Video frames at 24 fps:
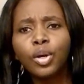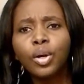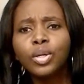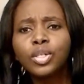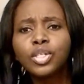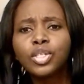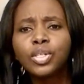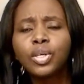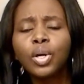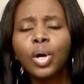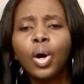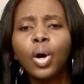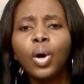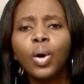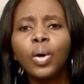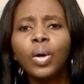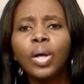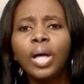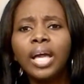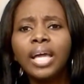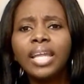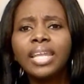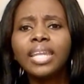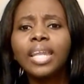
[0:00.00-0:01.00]
So
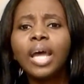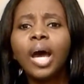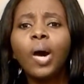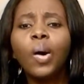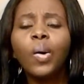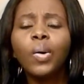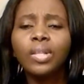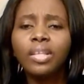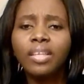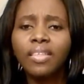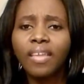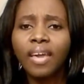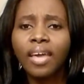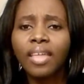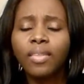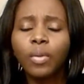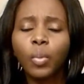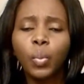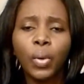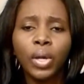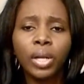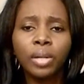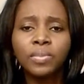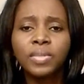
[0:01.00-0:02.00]
not only
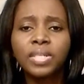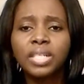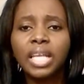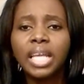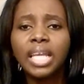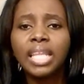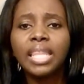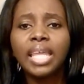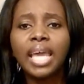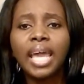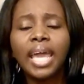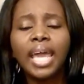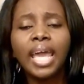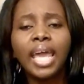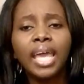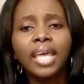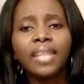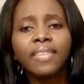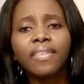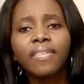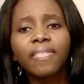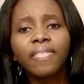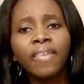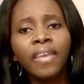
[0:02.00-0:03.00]
that, what I'm saying that
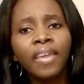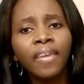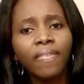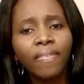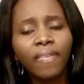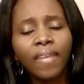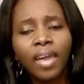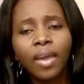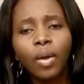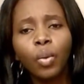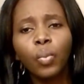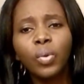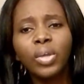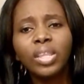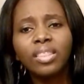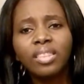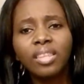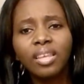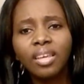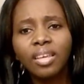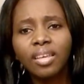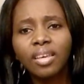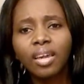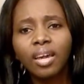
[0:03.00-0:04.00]
the thing that we
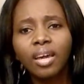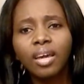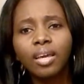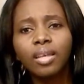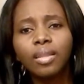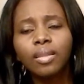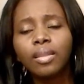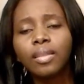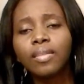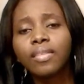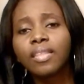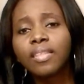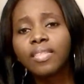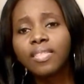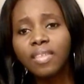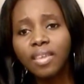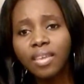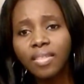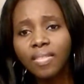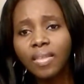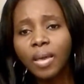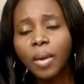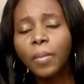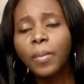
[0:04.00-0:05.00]
think, the
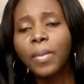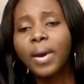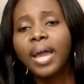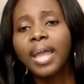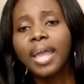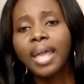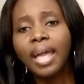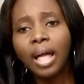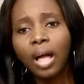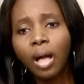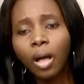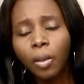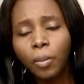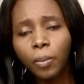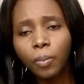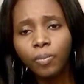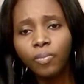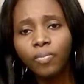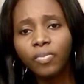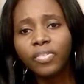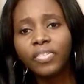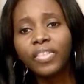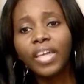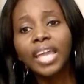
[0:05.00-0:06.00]
thing that might help,
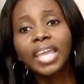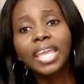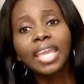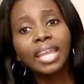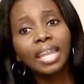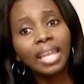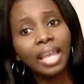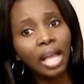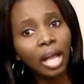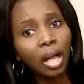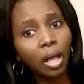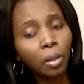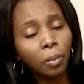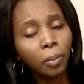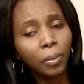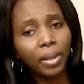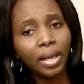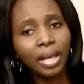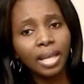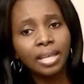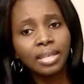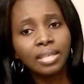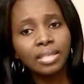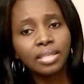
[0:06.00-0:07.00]
that can help
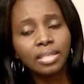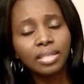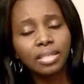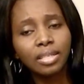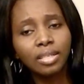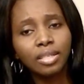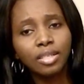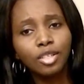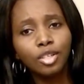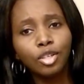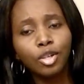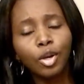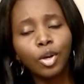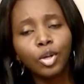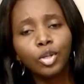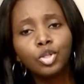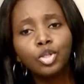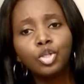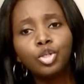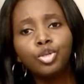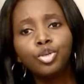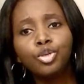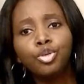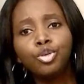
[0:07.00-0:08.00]
us, you know,
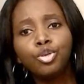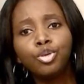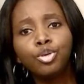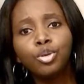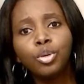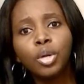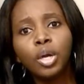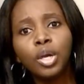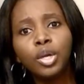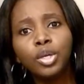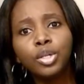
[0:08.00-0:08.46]
that